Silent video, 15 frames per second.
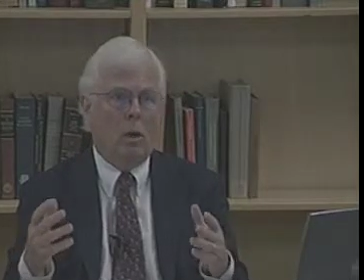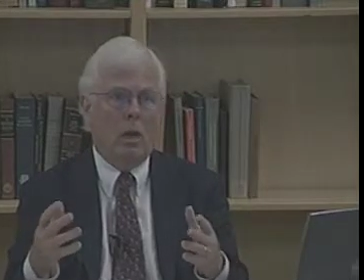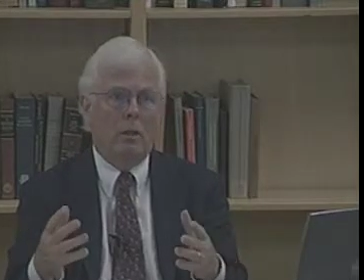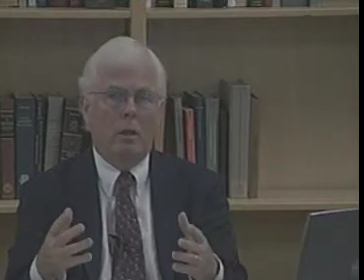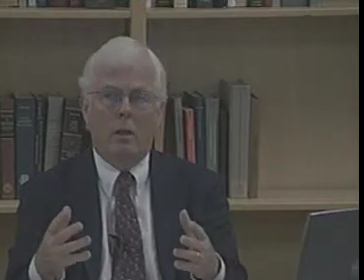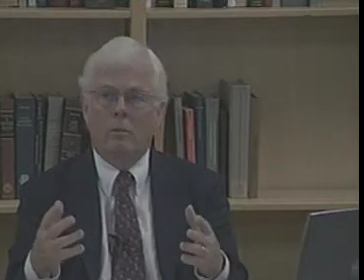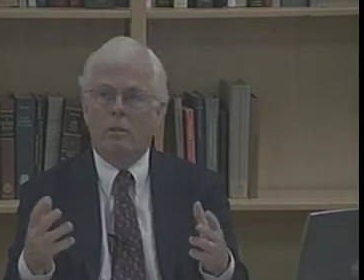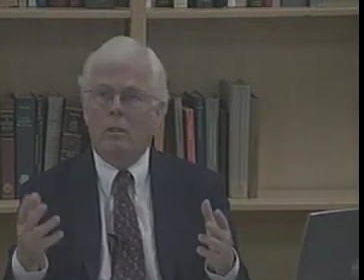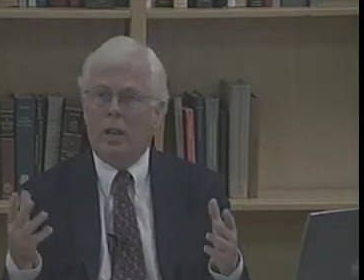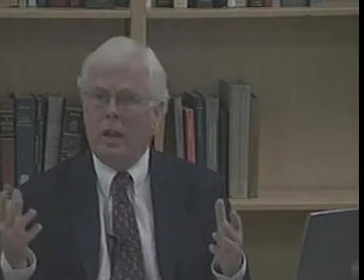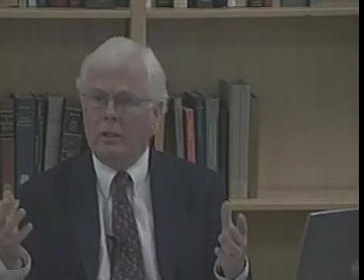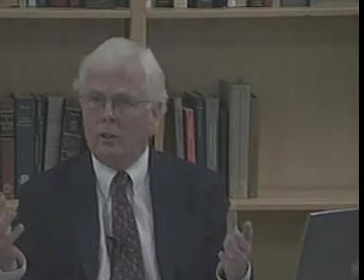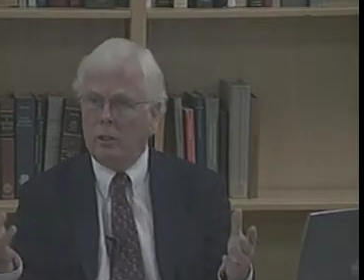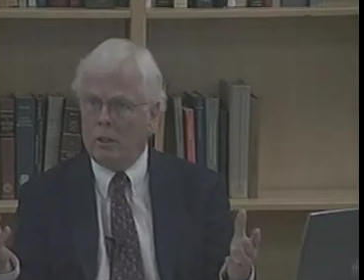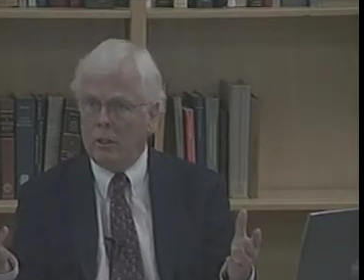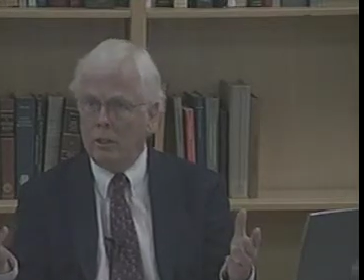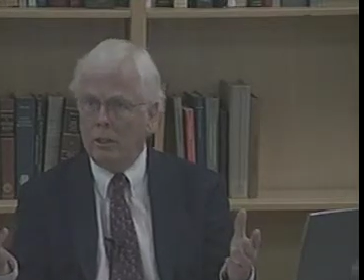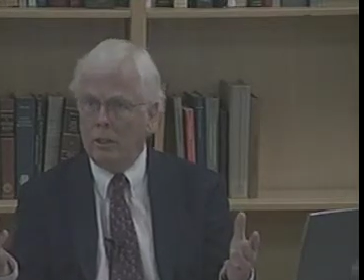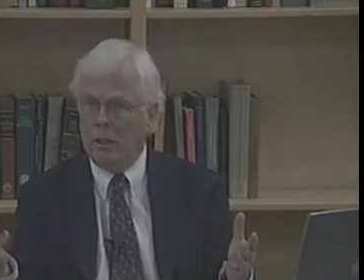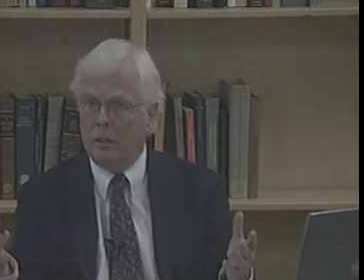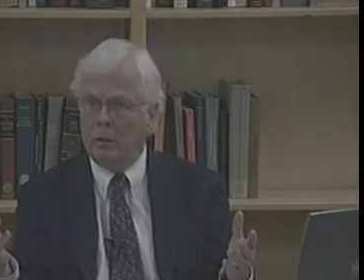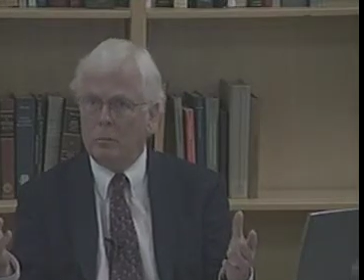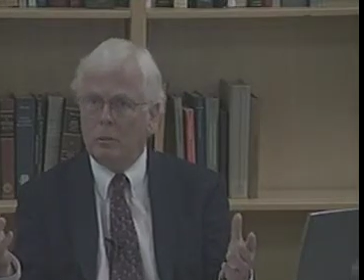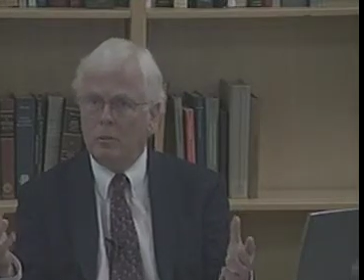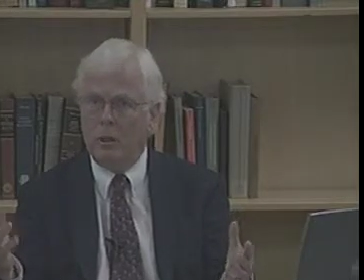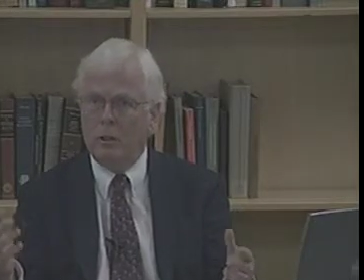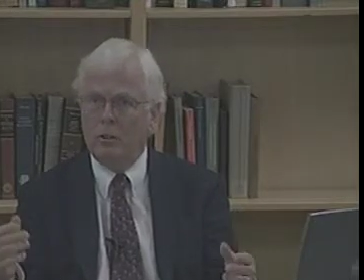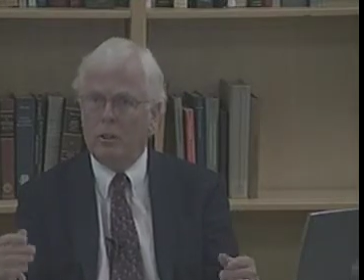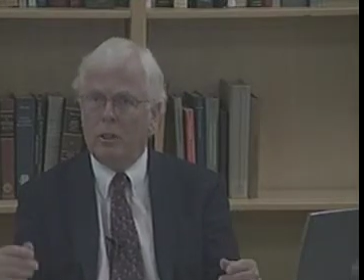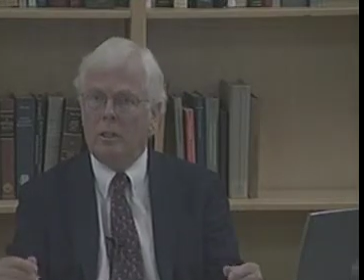enough stature in the
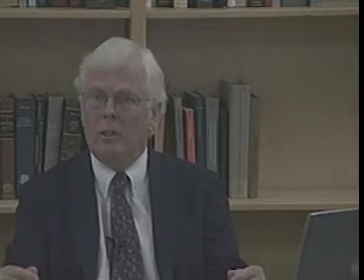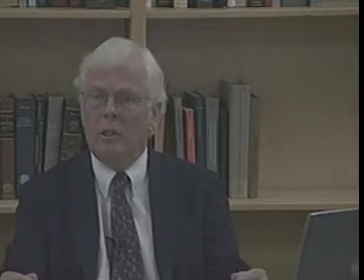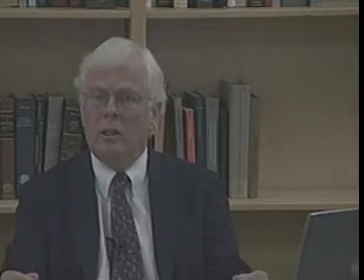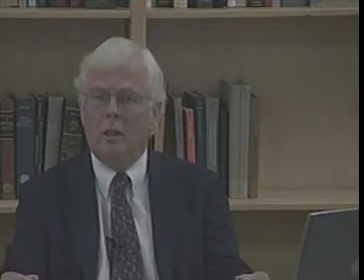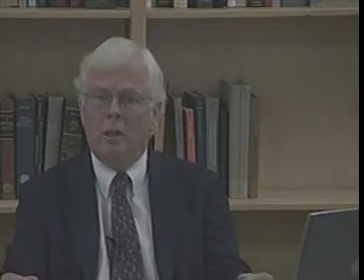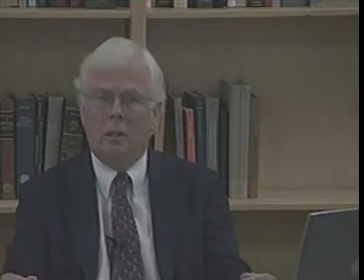profession